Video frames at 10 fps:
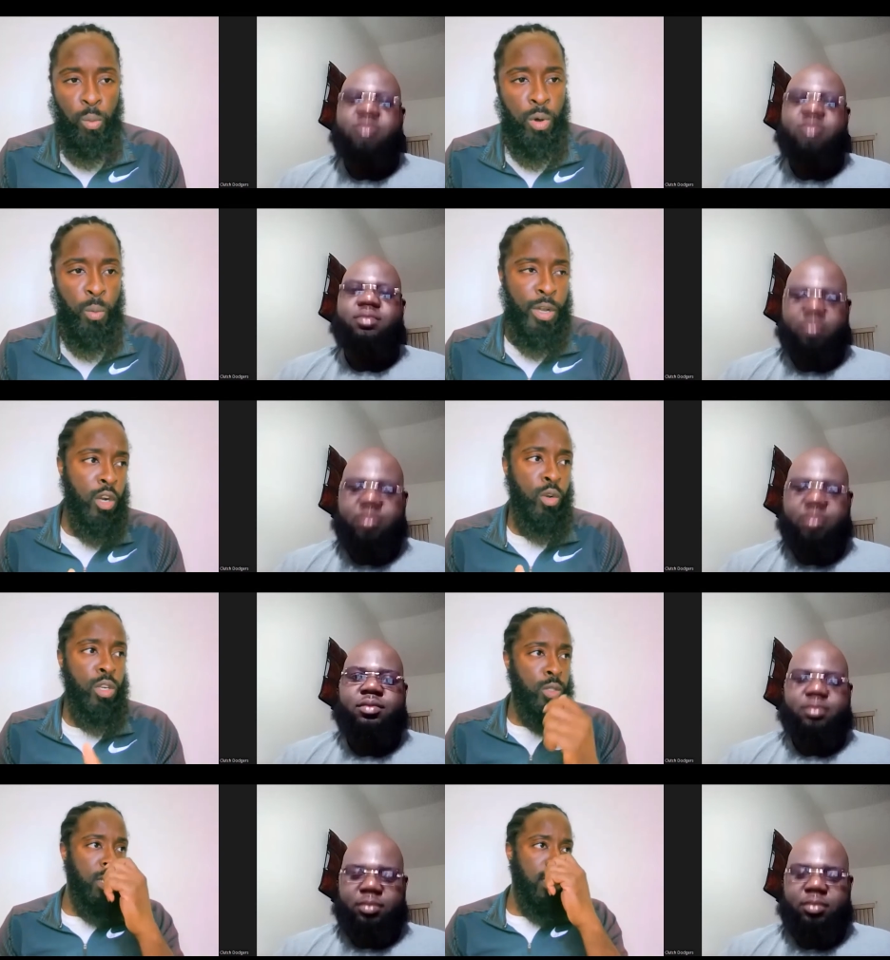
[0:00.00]
Speaker 1: oh, well, we're not
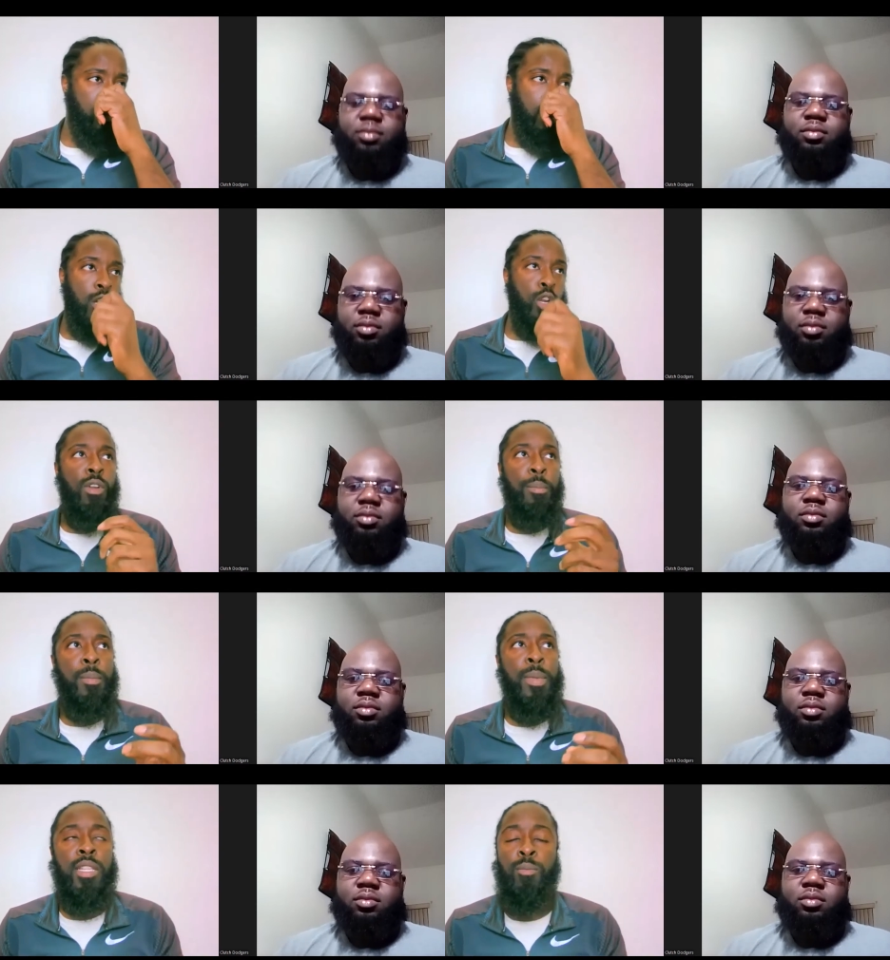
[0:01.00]
going to do this. We're not going to
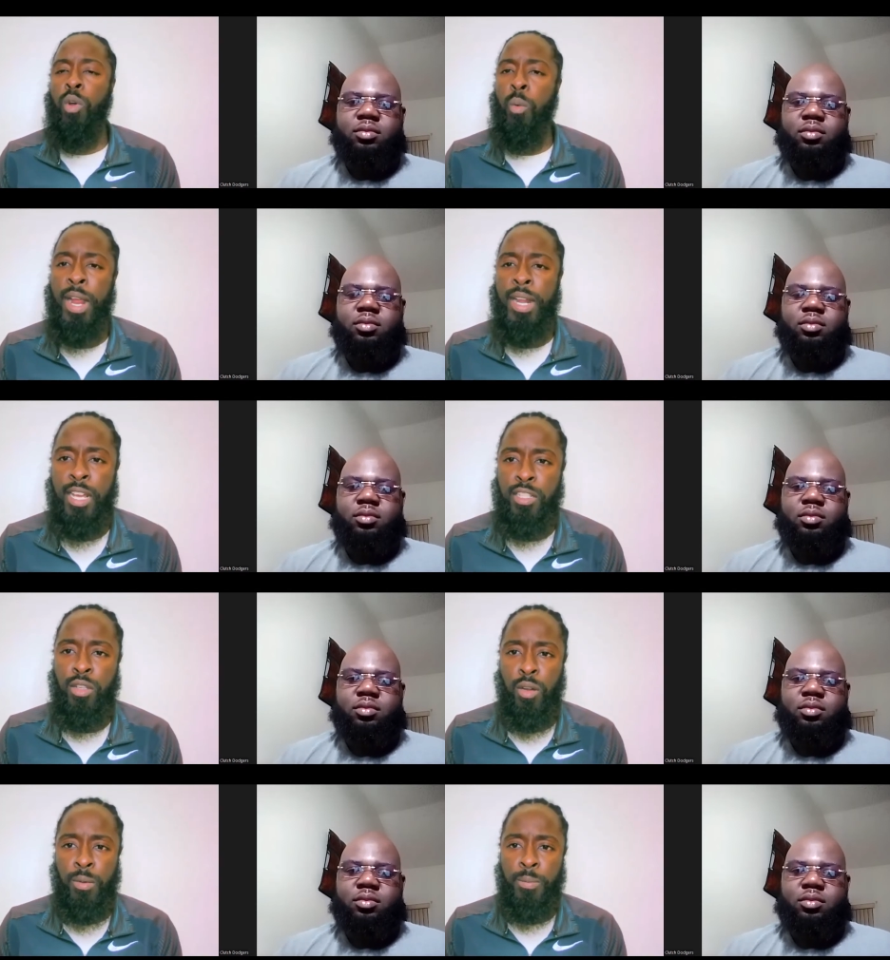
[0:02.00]
reprimand them. Well, why not,
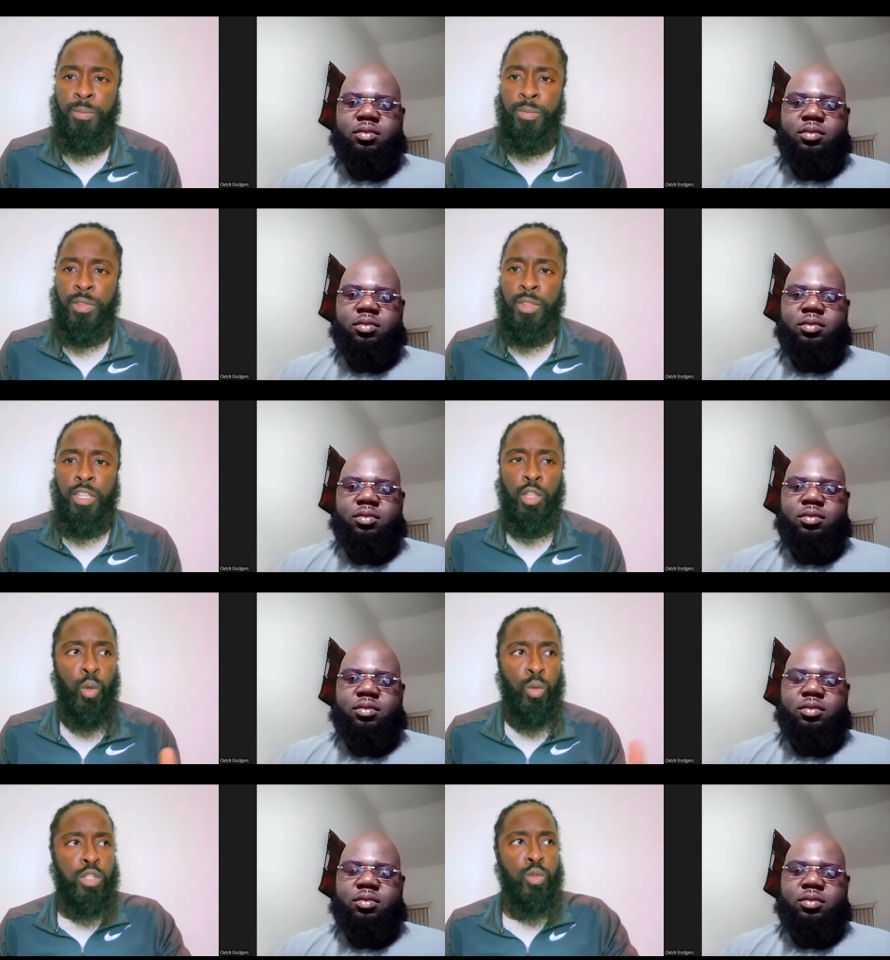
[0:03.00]
sir?
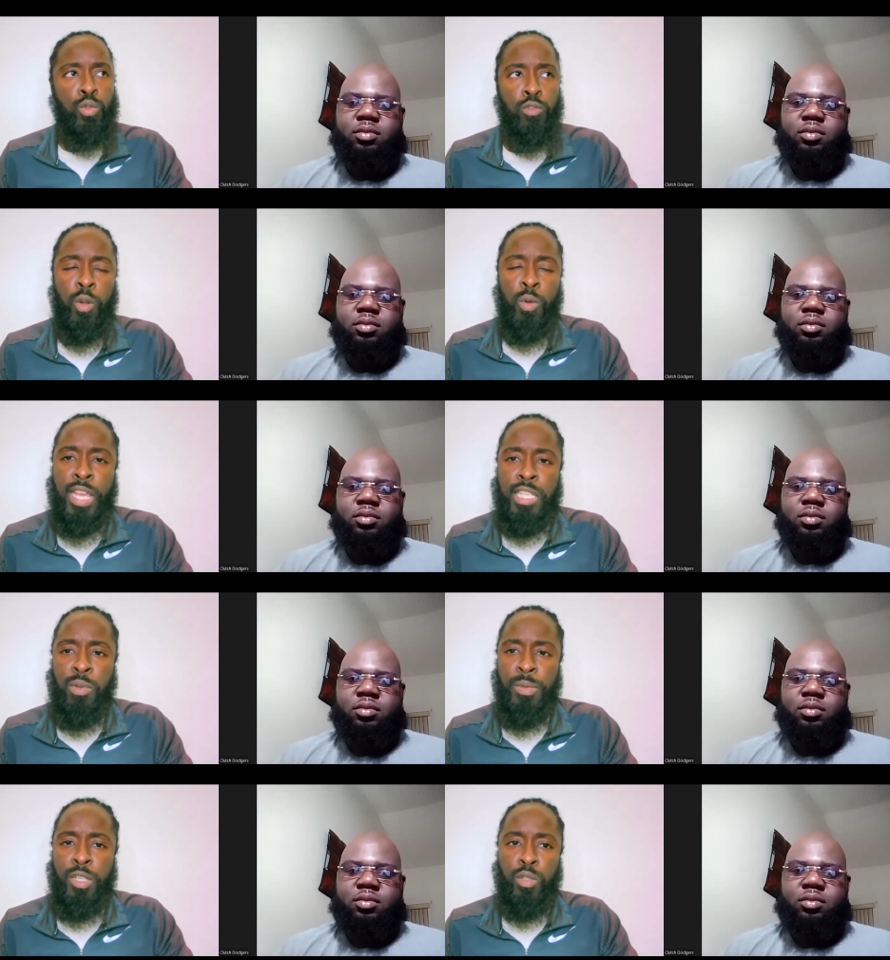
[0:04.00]
Those two grown
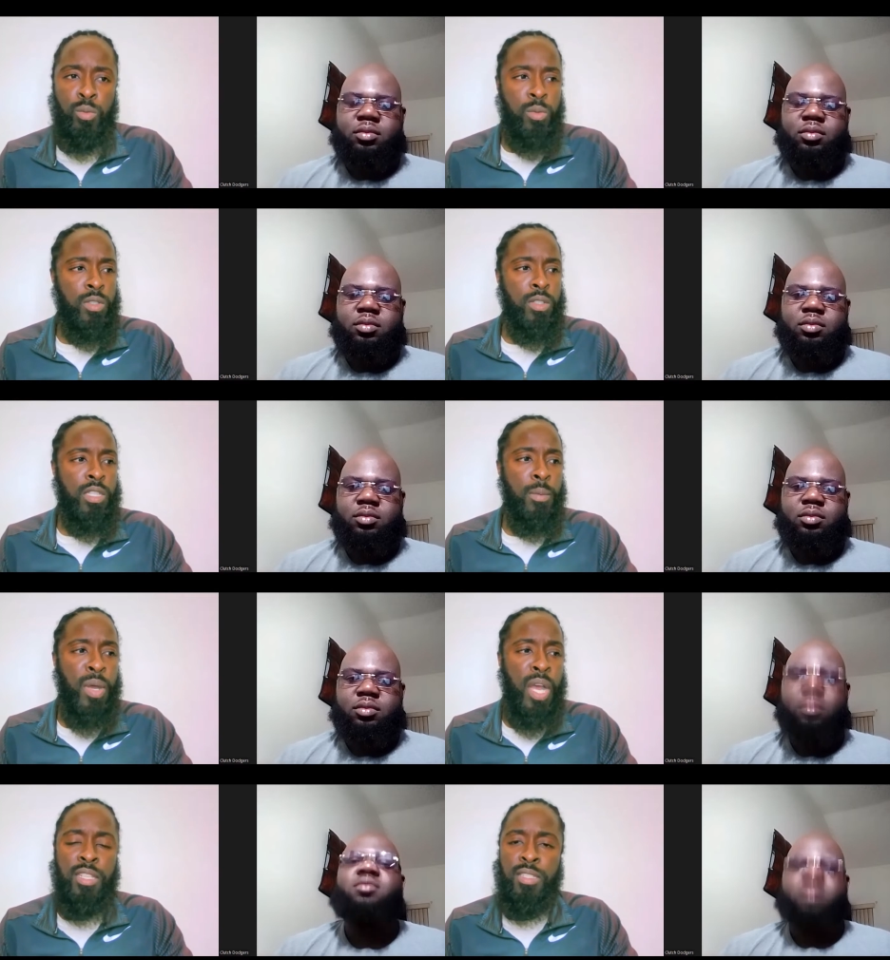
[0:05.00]
ass women knew the
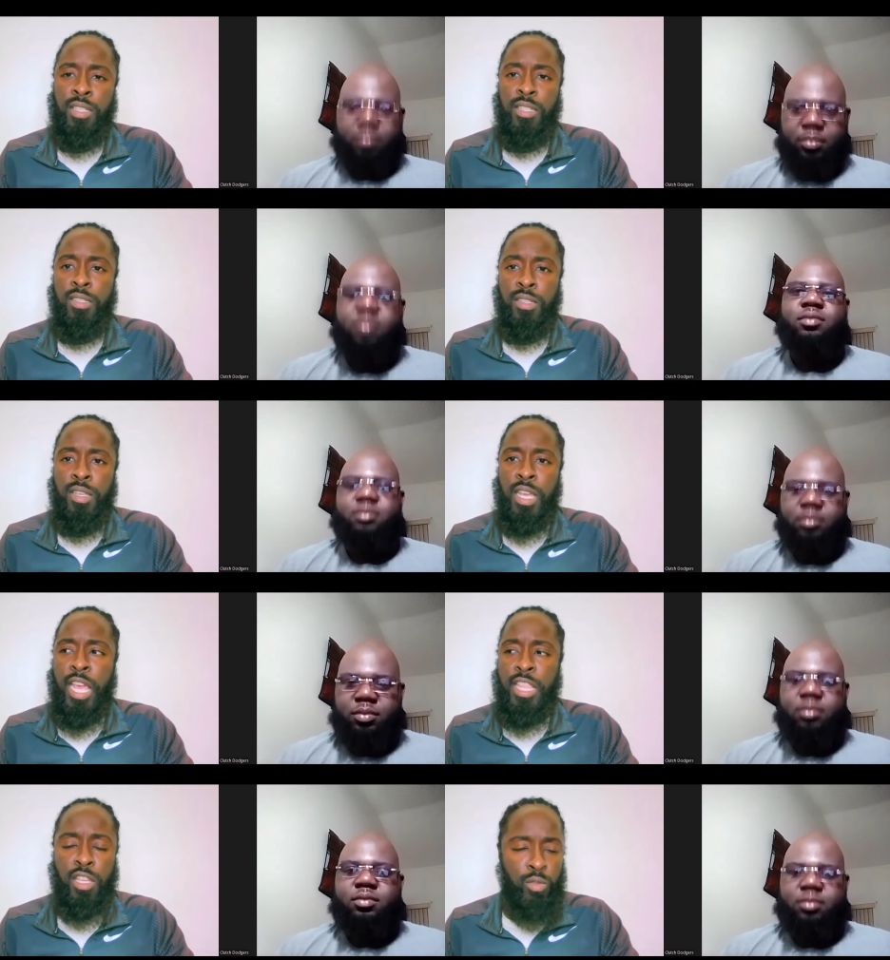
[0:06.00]
policies
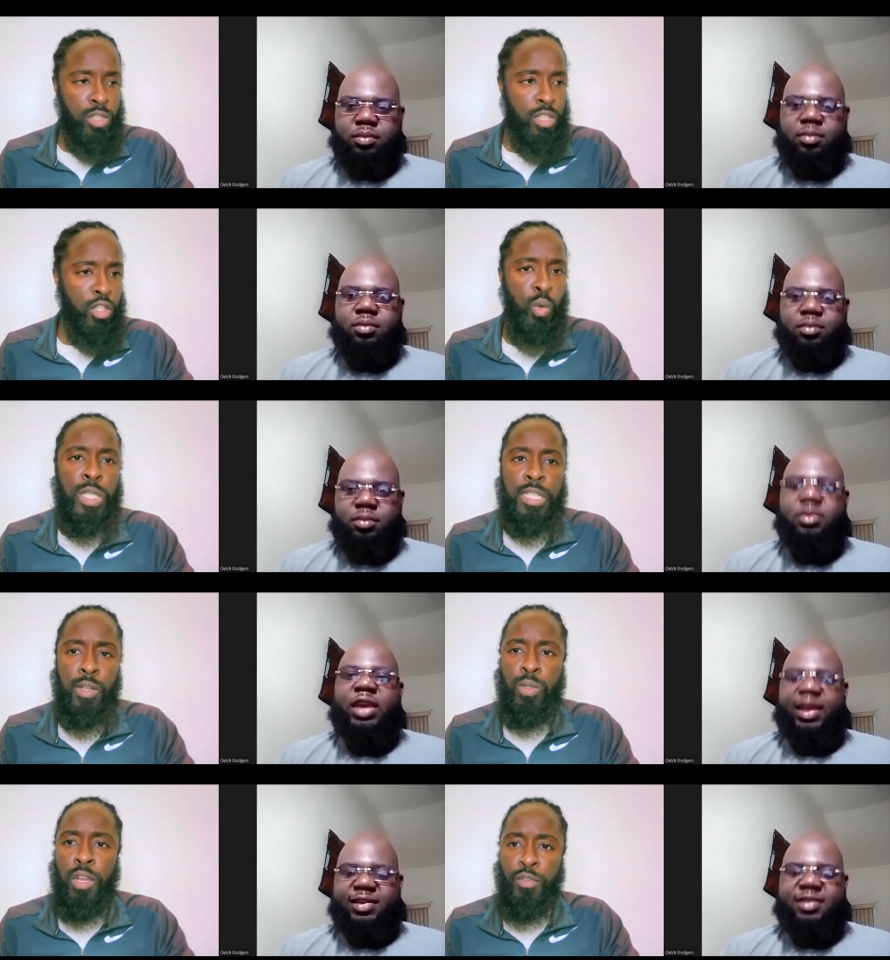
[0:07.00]
and the, the do's and
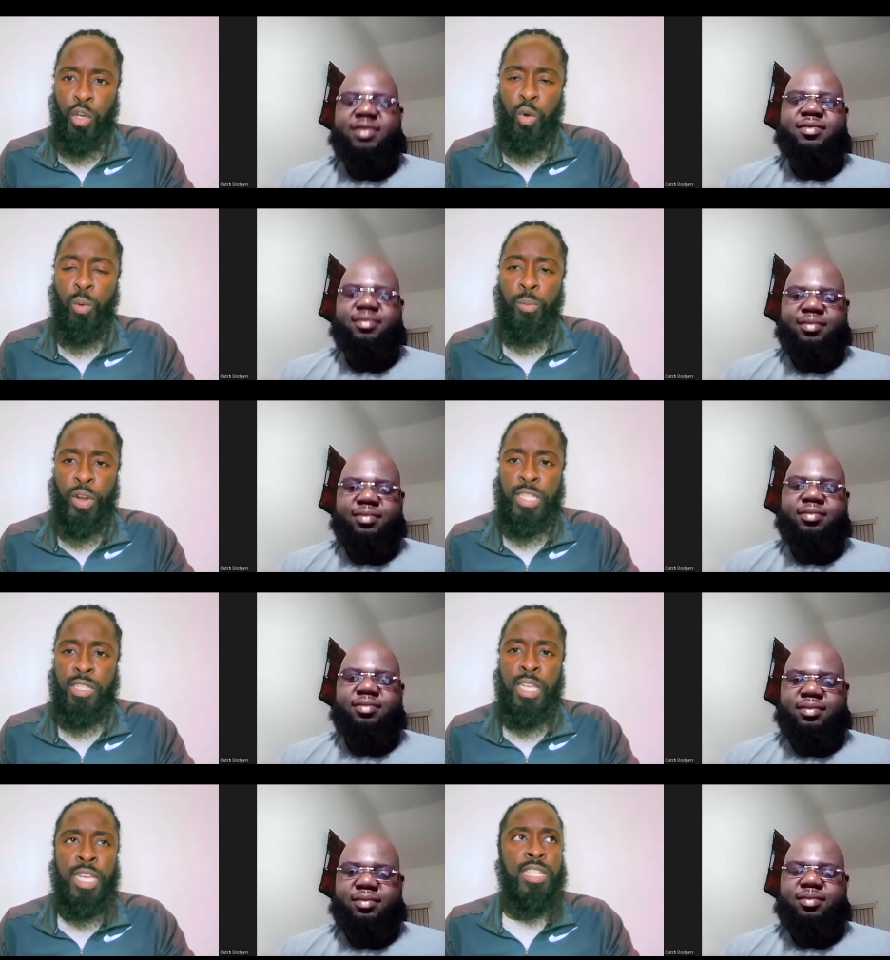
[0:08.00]
don'ts of your
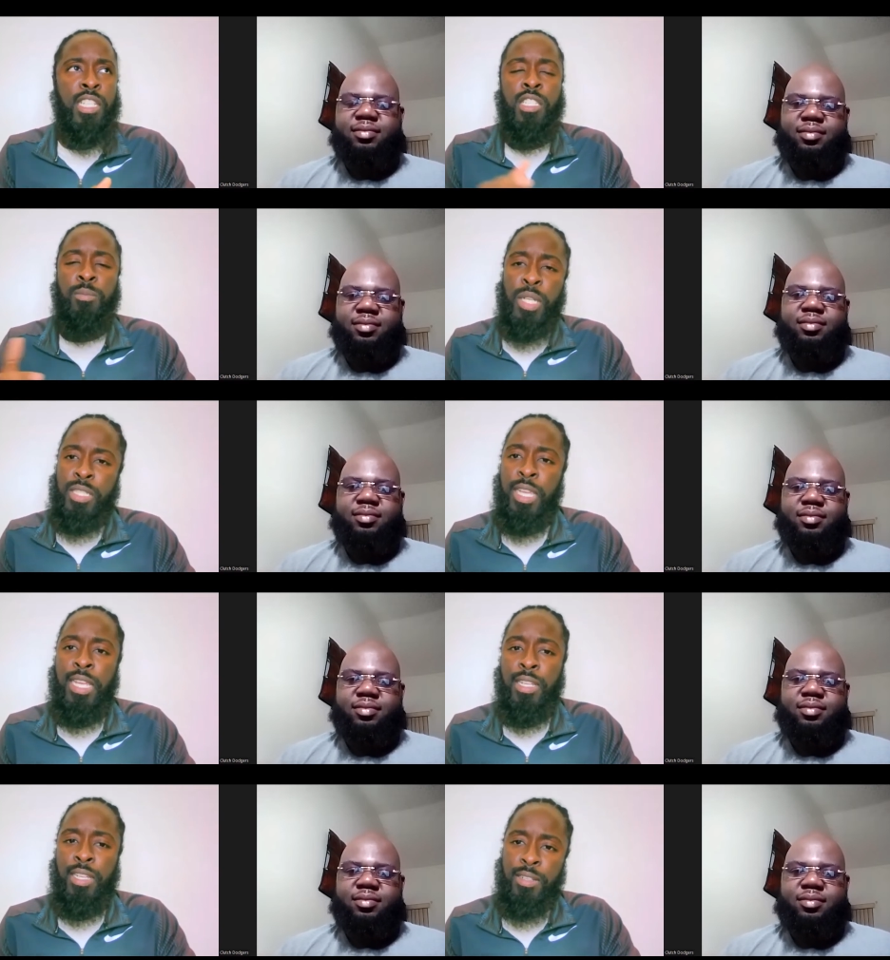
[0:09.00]
corporation just as much as
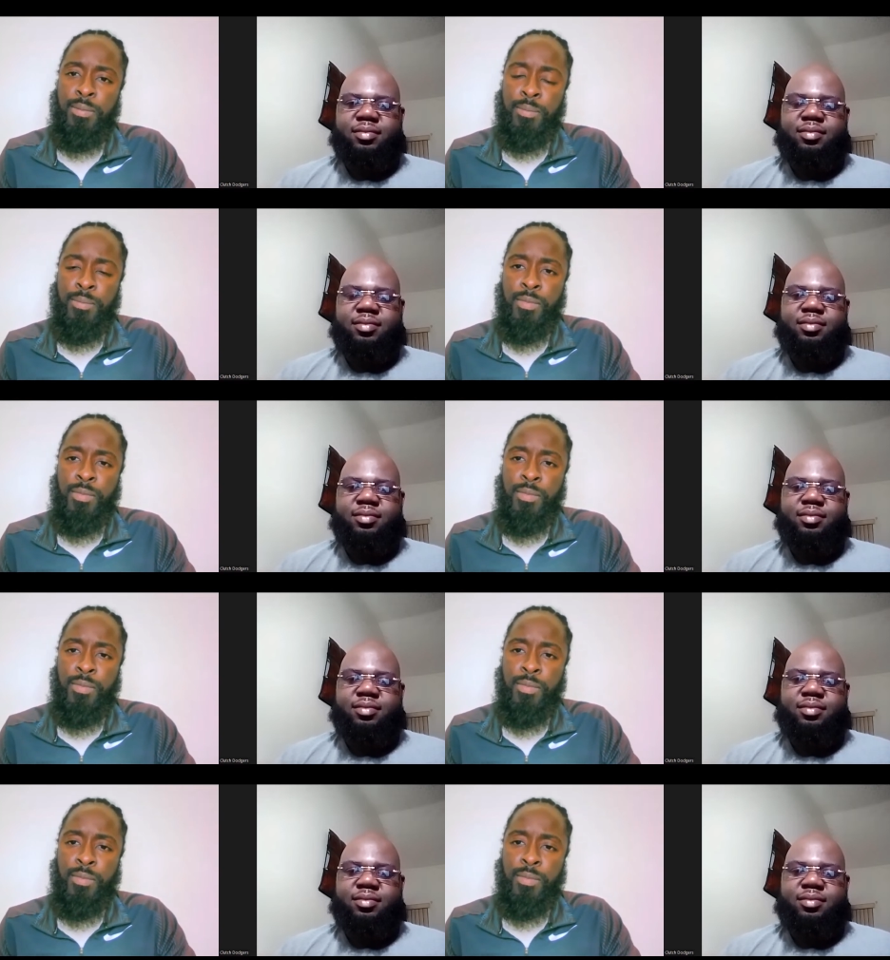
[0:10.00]
he did.